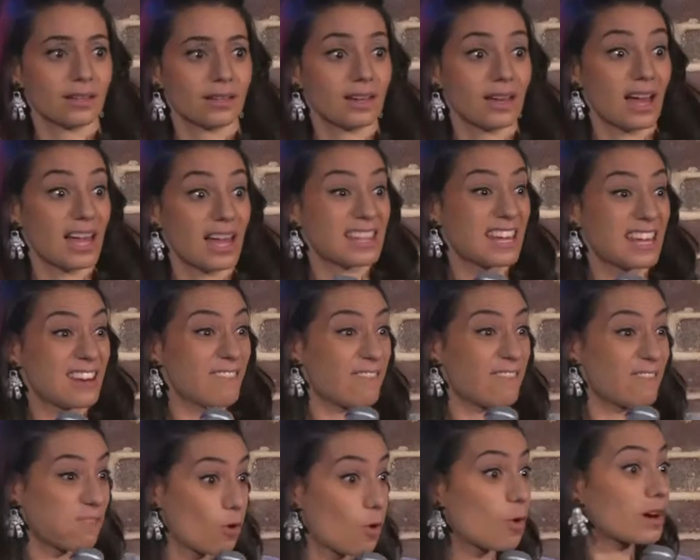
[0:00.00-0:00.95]
And then
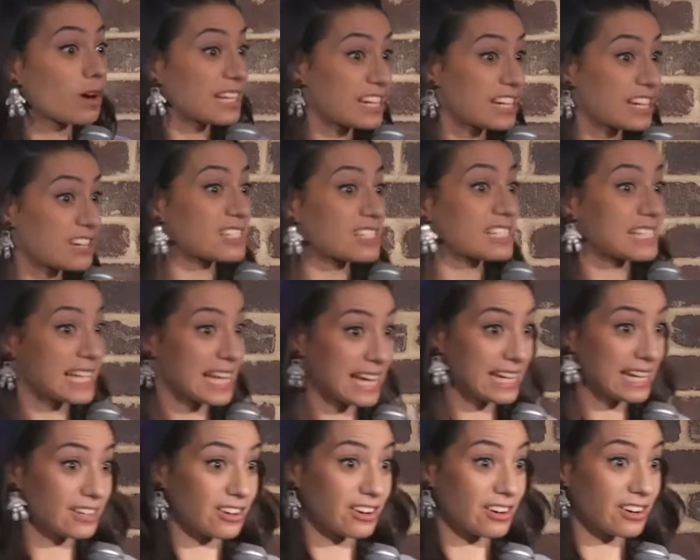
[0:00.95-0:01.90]
4 years
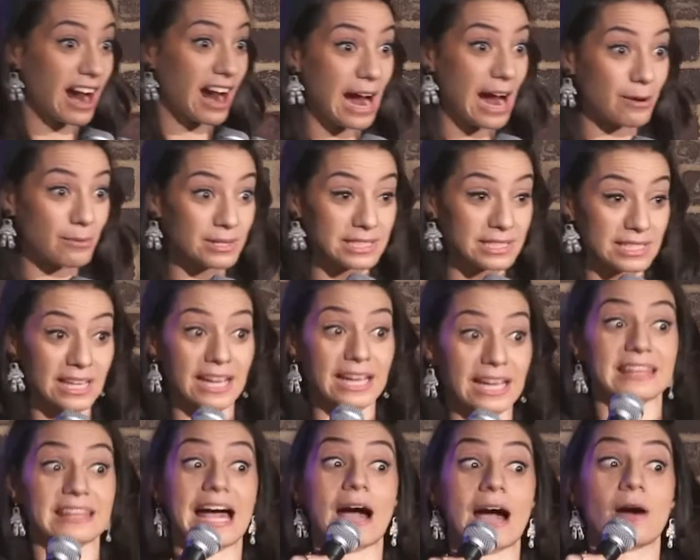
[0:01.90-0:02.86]
later, I was
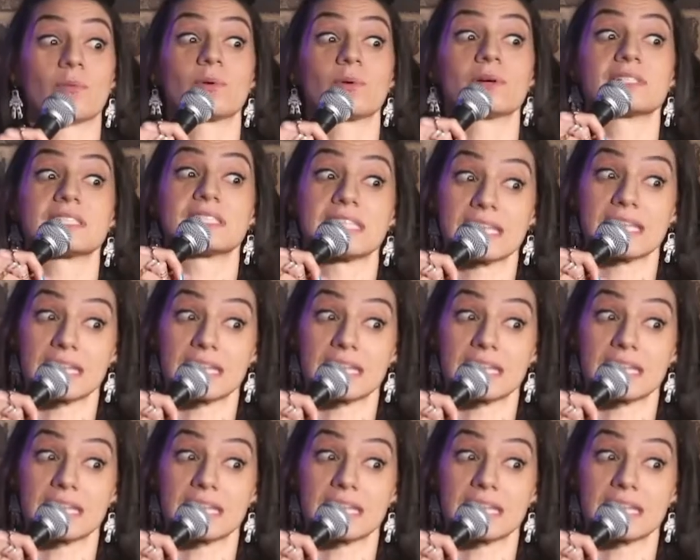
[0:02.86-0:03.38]
like, that was the